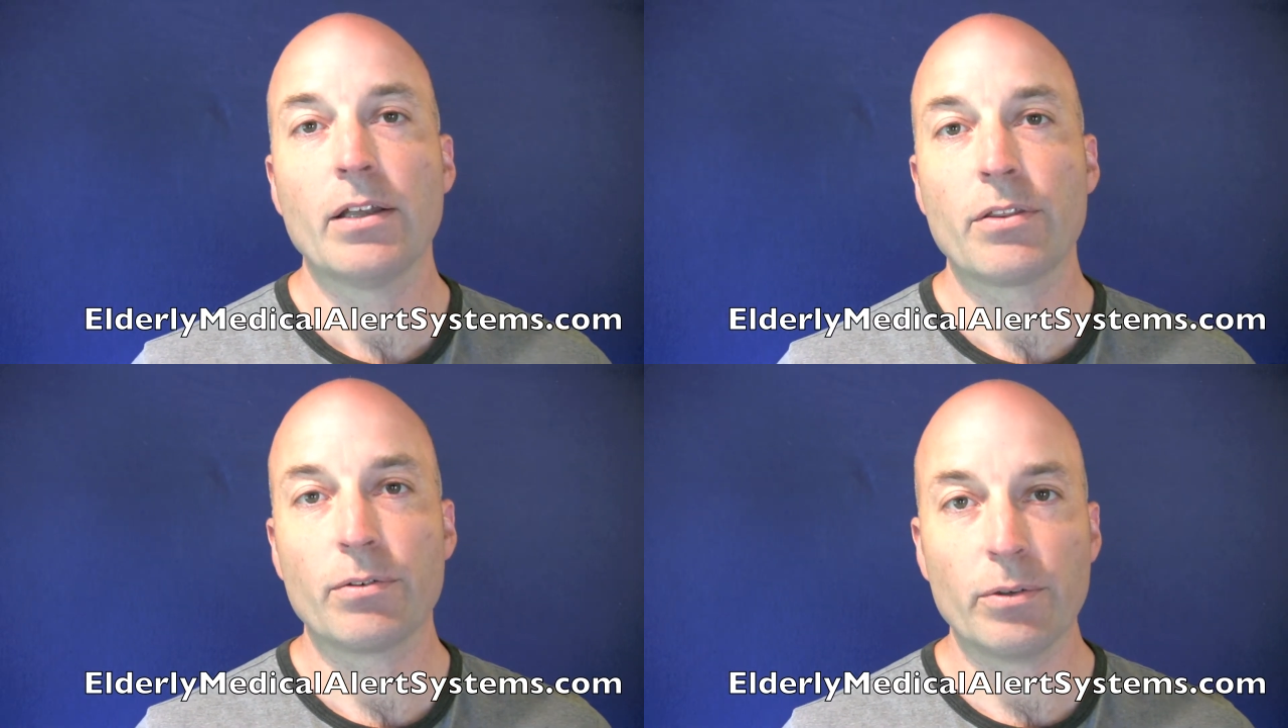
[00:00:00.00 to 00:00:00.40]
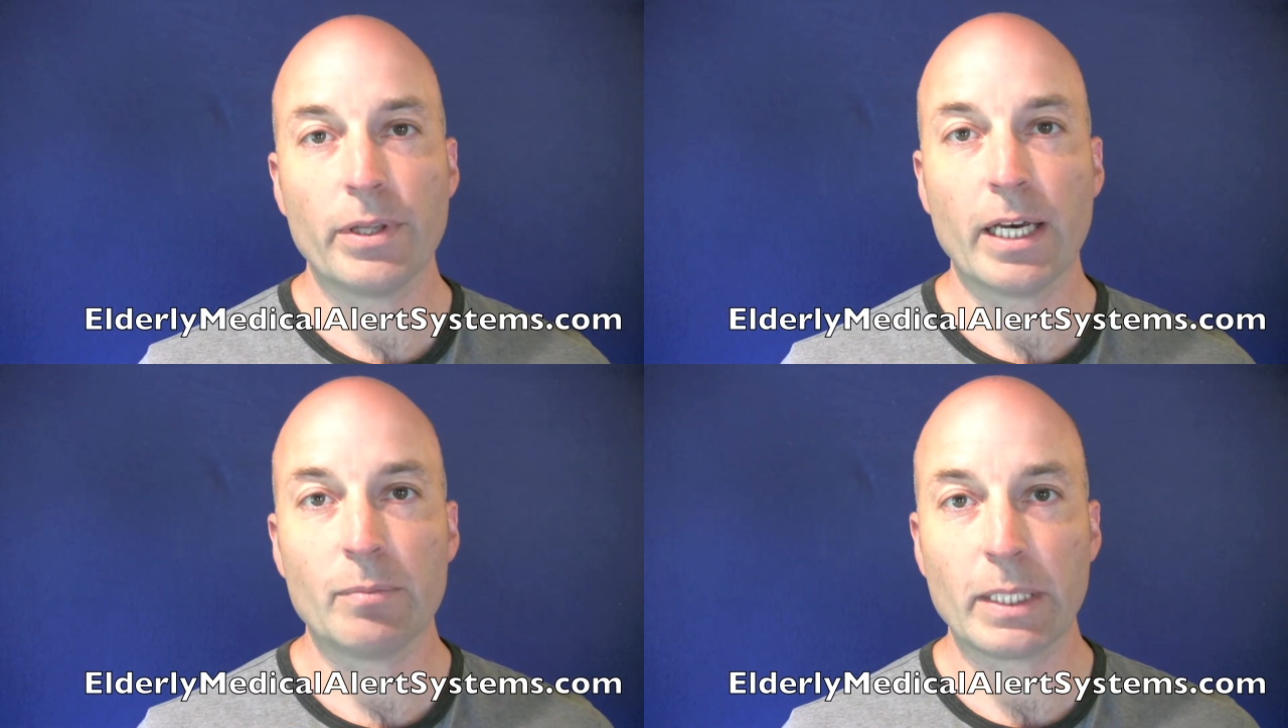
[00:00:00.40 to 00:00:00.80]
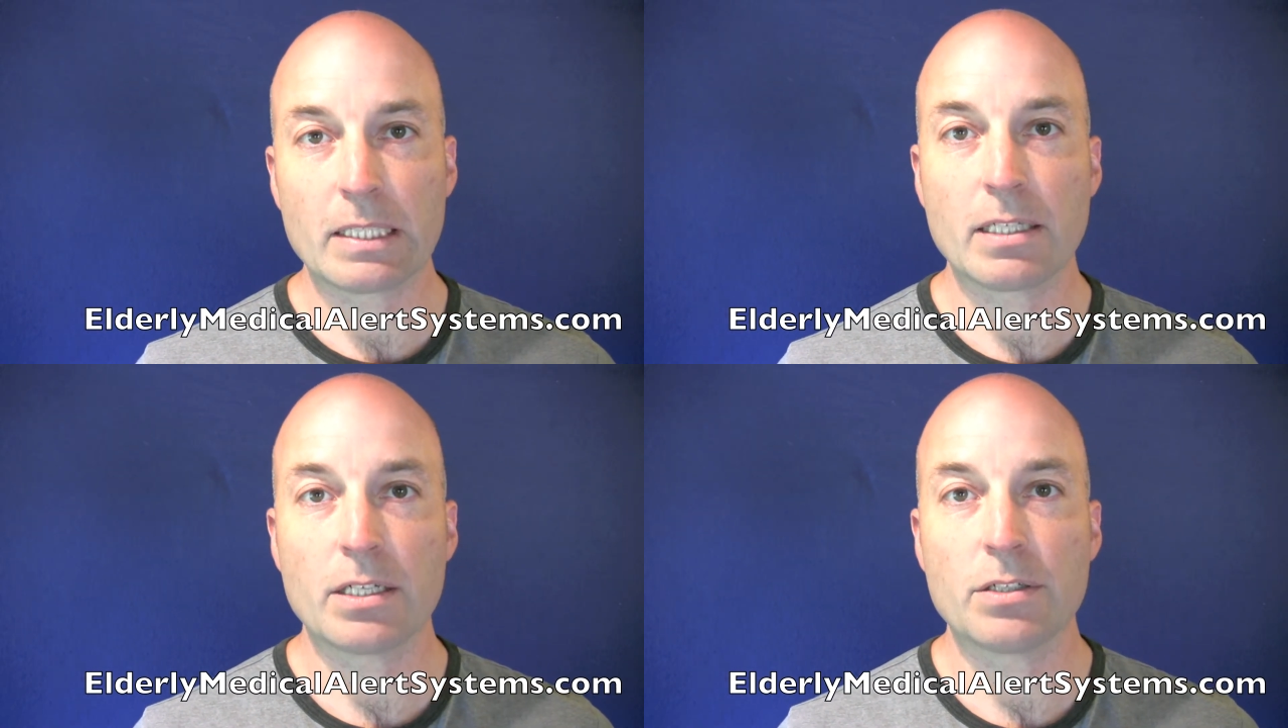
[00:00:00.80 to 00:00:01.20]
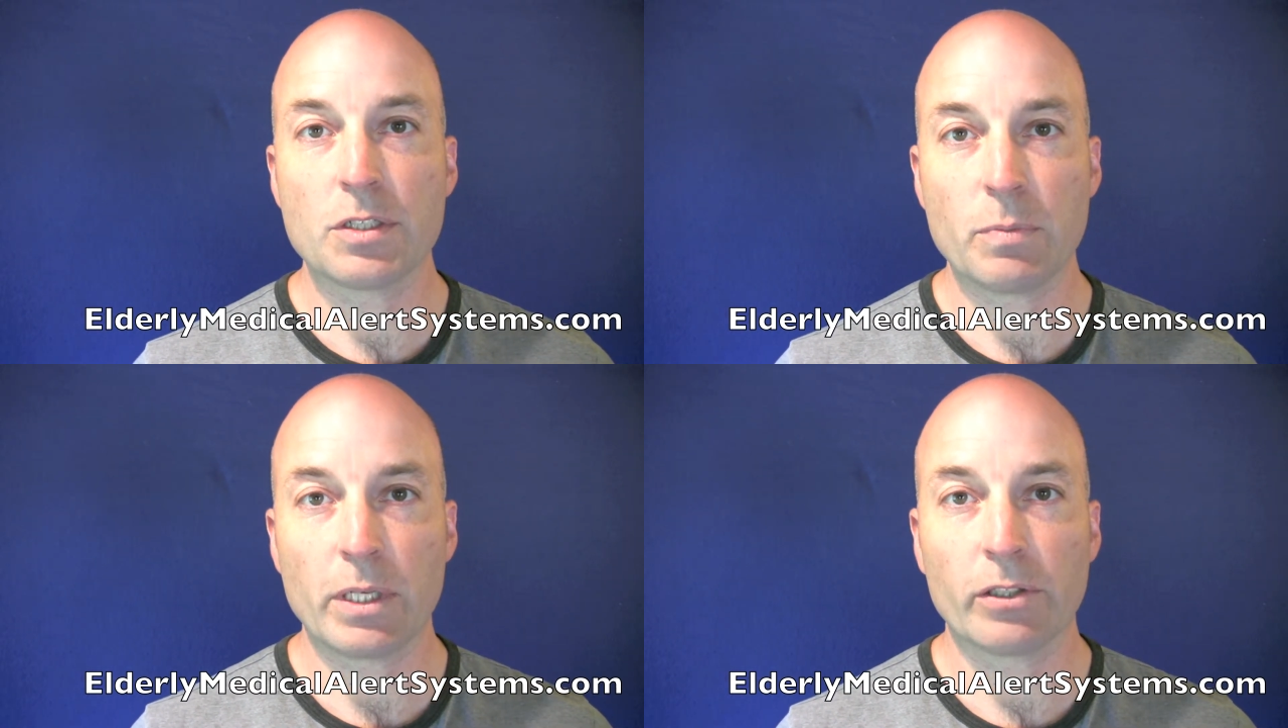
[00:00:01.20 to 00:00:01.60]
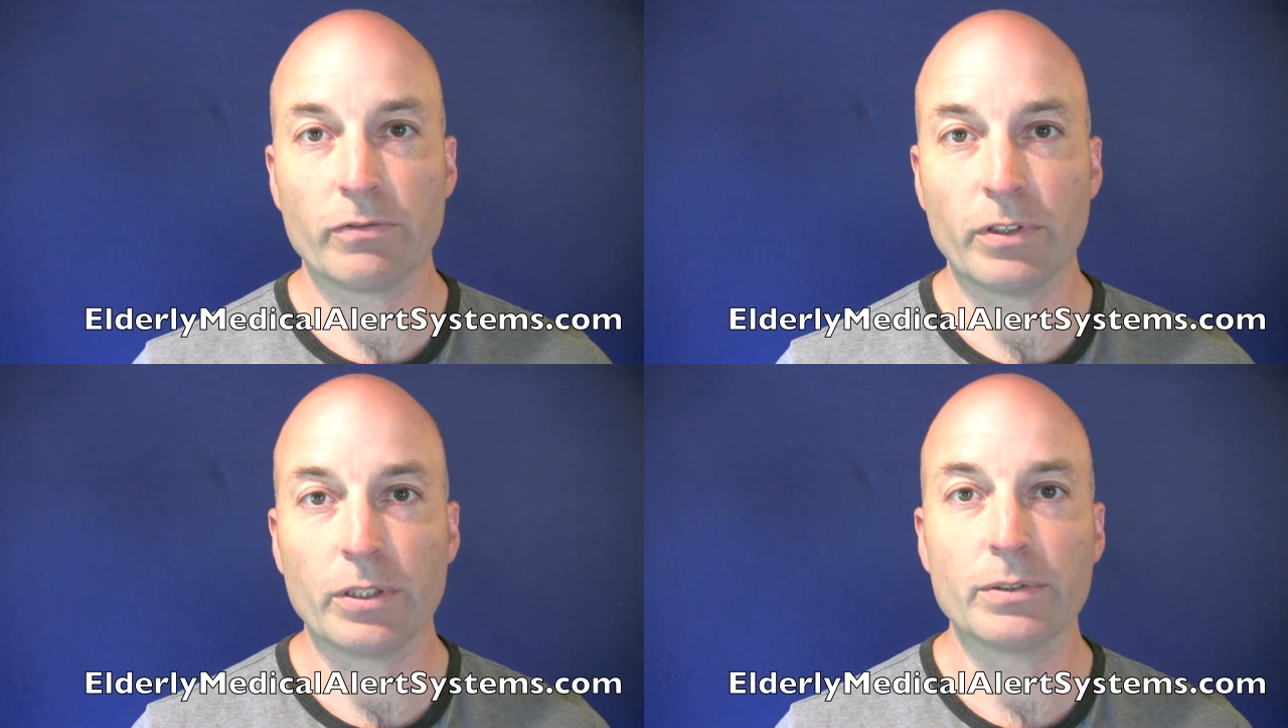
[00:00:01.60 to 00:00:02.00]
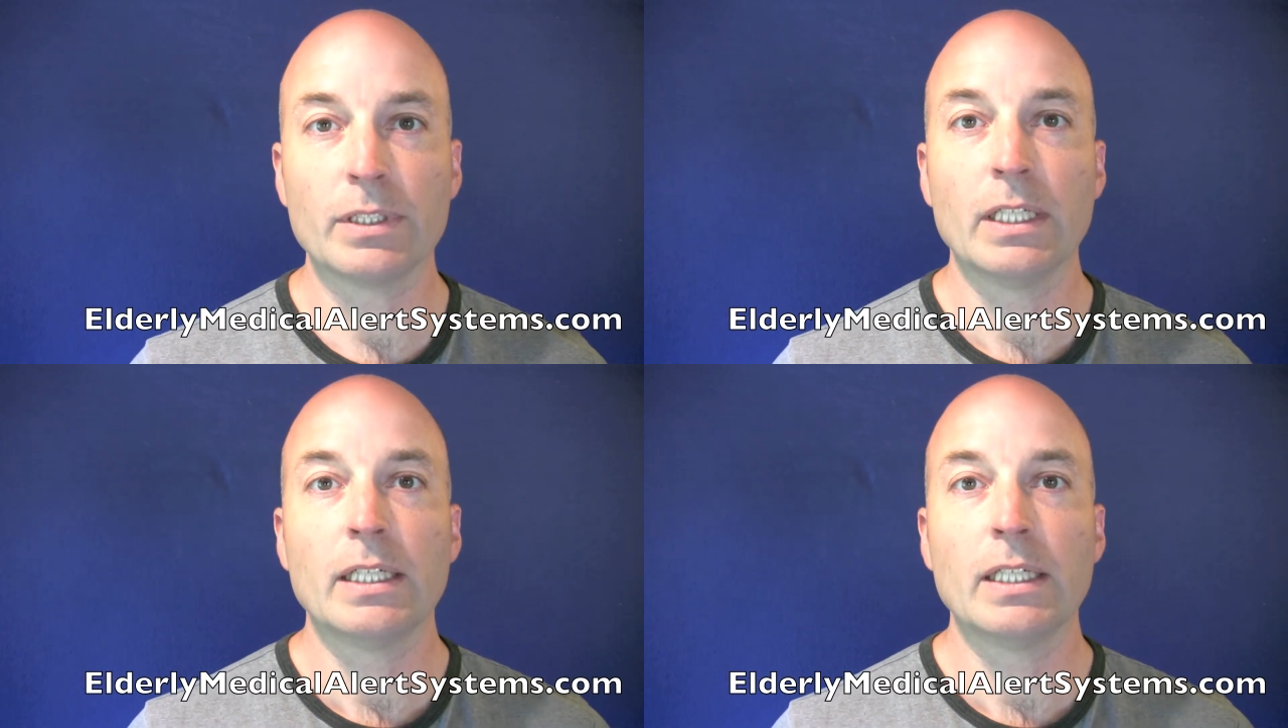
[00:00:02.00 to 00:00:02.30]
through that base station speakerphone